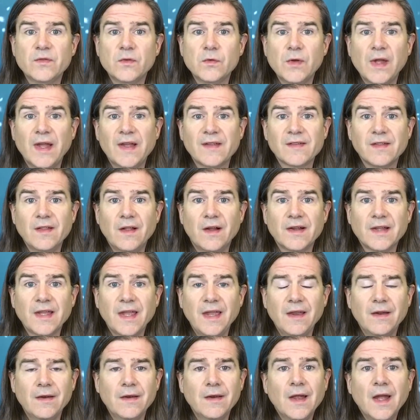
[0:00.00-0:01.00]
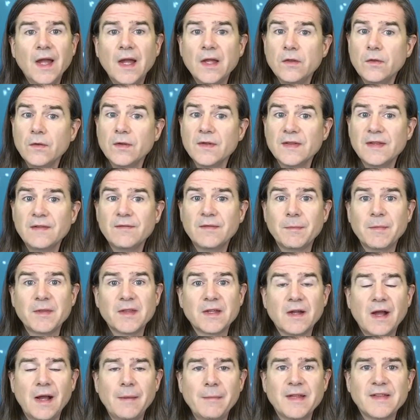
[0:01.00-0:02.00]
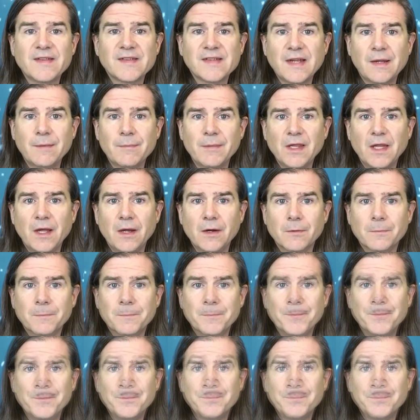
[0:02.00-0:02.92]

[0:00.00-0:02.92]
who has long hair, you can leave them in the comments down below.